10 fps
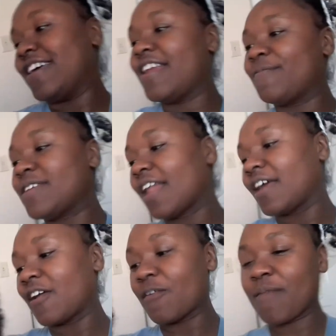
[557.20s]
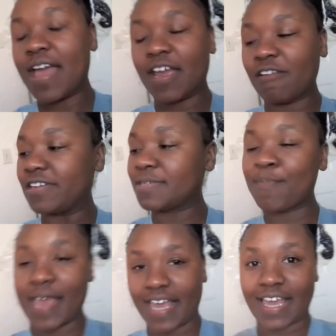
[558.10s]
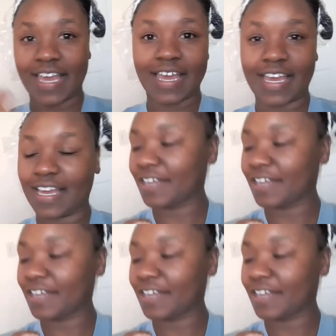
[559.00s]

and I'm telling her my hair is baking.